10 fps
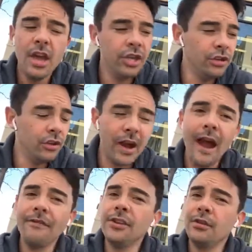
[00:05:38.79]
You don't
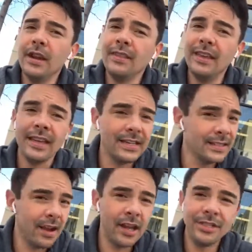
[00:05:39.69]
have to do anything. It doesn't
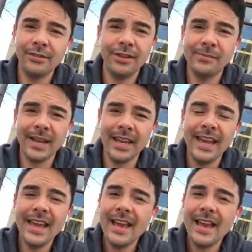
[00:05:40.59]
cost you any money.